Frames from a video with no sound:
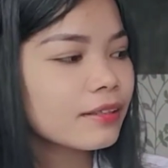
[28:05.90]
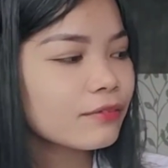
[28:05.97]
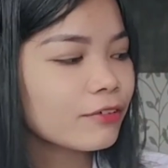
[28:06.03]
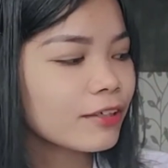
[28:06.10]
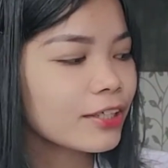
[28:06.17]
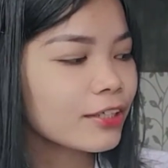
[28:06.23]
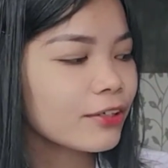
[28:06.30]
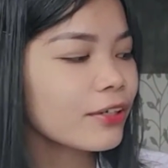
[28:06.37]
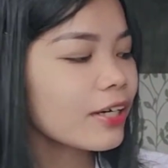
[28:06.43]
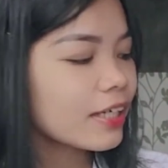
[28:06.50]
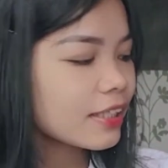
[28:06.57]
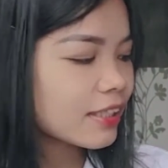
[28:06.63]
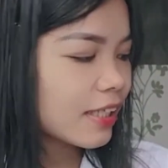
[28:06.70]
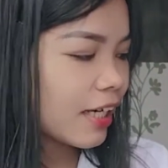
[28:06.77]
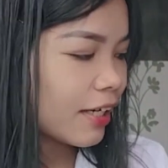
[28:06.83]
for your
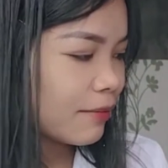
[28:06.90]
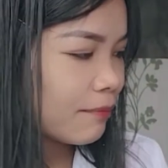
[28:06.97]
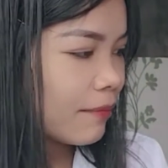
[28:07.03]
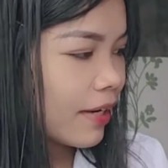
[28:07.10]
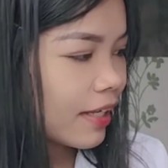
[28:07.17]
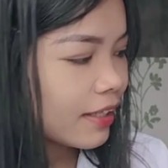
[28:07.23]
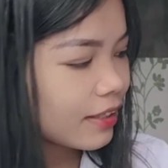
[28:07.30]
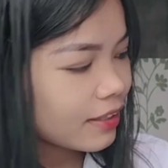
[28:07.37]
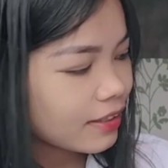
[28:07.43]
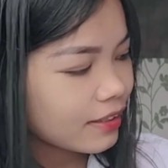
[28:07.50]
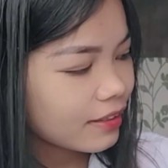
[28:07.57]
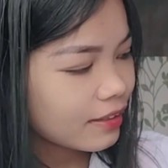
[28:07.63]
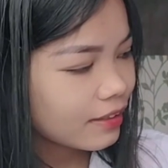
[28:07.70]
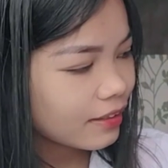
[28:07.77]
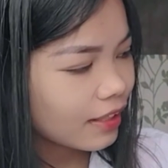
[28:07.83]
assignment,
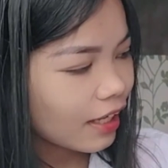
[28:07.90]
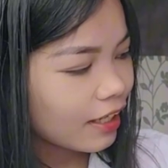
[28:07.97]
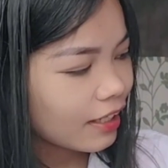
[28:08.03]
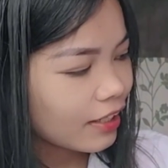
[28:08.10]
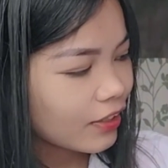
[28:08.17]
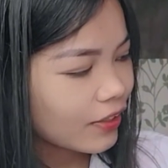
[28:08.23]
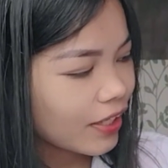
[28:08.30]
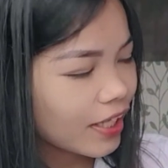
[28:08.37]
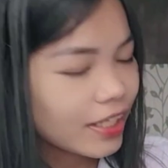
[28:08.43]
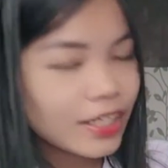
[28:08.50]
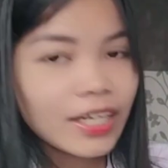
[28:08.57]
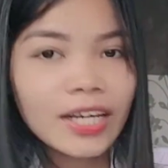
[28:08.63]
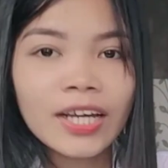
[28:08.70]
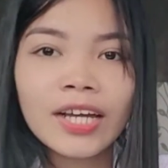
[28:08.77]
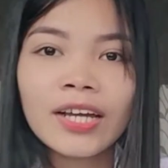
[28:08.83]
can you read?
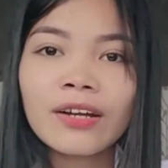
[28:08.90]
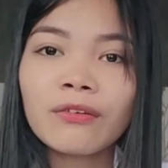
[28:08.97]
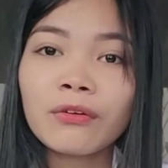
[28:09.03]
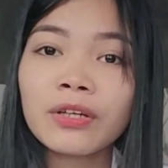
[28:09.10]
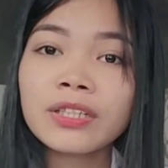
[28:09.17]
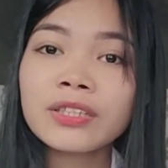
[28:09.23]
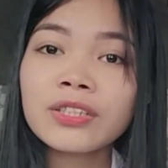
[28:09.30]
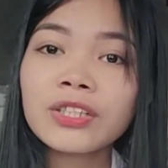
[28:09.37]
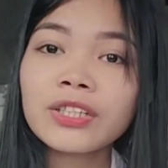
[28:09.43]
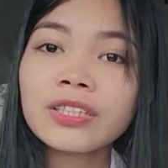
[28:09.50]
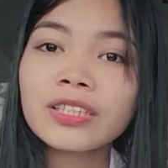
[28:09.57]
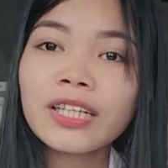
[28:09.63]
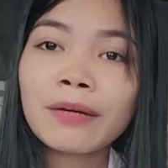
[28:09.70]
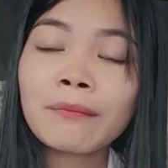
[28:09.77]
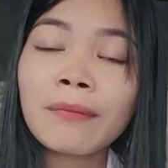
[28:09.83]

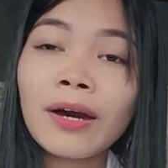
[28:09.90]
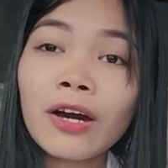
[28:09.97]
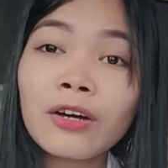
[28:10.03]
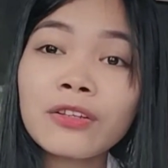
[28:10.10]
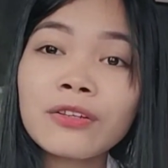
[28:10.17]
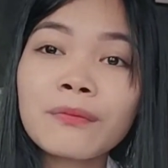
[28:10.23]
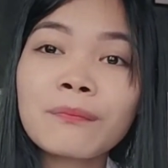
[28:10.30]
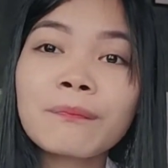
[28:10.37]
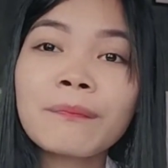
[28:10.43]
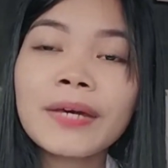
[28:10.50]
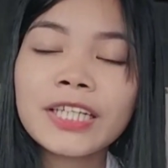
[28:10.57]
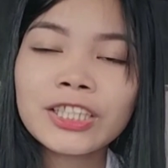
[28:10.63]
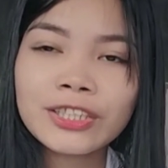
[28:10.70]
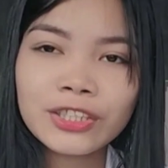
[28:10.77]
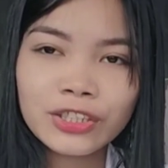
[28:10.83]
Research about
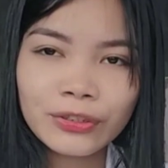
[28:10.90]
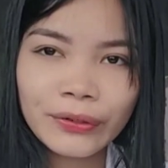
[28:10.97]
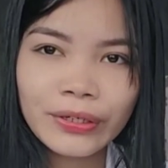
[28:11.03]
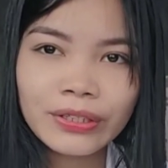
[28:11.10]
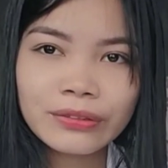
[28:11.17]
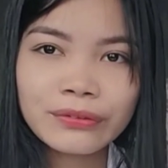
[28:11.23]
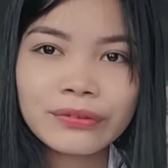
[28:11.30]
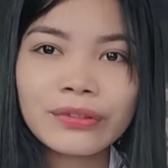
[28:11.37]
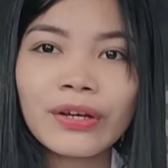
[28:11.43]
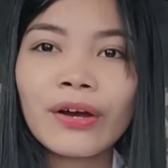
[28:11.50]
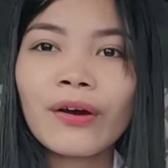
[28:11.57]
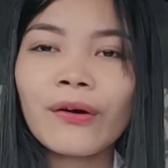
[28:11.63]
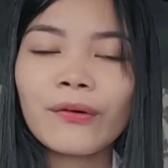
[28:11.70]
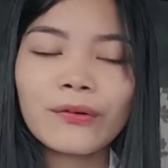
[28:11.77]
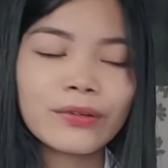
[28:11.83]
mixtures.
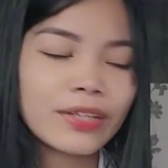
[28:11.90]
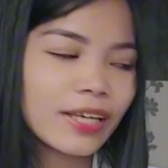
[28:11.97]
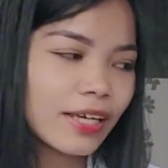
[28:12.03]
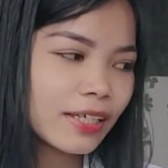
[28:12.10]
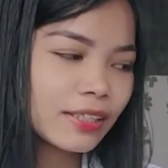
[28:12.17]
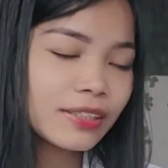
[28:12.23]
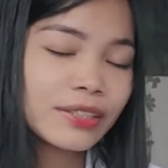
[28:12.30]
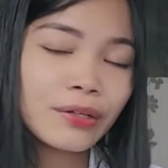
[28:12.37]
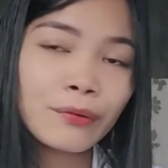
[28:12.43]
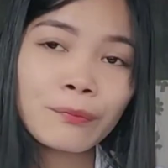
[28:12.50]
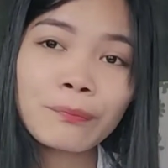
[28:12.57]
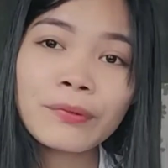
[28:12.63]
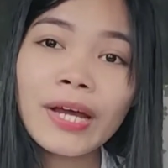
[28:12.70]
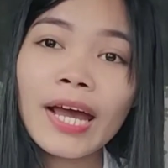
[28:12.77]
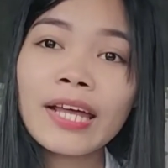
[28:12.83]
Okay,
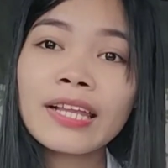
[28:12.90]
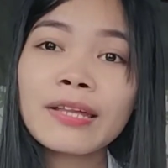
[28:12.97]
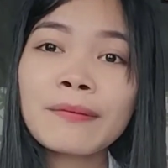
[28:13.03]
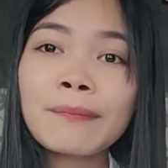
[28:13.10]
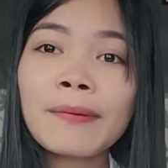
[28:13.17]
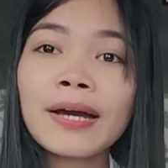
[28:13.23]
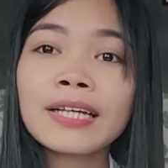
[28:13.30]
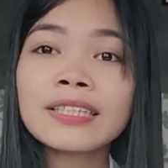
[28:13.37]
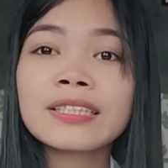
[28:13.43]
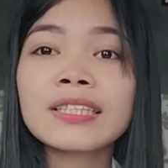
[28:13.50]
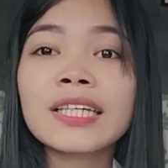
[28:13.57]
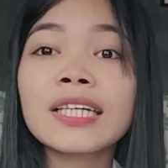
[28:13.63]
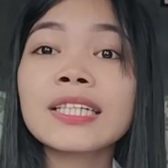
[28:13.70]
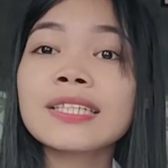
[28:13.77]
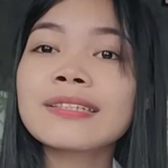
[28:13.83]
so kindly pass
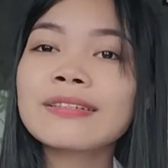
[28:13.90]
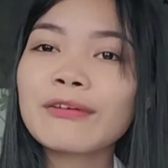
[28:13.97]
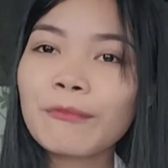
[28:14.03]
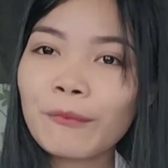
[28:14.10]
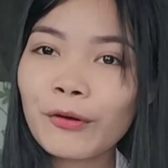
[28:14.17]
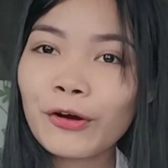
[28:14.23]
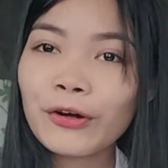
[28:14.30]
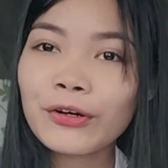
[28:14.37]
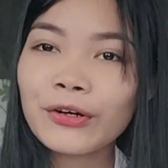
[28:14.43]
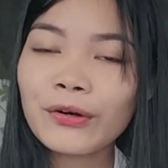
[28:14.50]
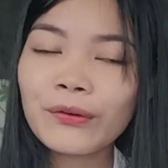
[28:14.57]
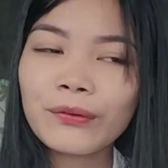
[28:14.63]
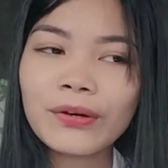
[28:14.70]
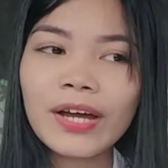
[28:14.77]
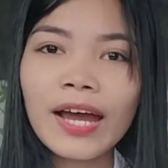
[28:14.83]
this
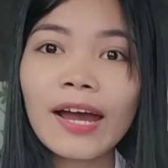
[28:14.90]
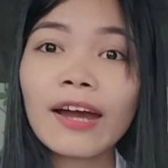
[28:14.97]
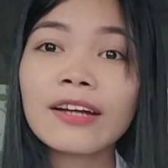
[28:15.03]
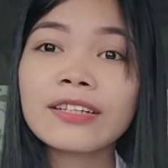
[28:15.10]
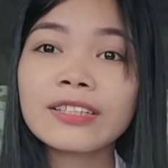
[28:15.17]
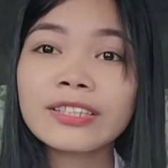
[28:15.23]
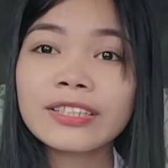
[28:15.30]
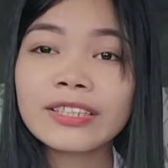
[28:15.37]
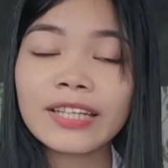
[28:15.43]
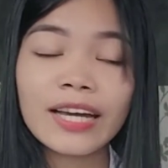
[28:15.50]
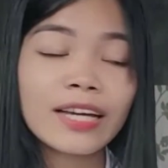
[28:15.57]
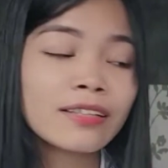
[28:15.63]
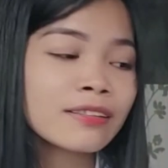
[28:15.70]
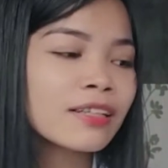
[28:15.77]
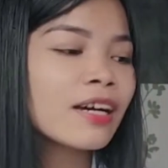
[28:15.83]
tomorrow.
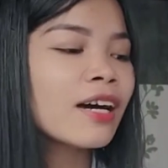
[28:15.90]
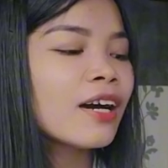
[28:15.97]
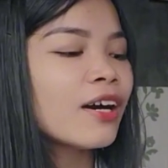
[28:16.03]
Understand?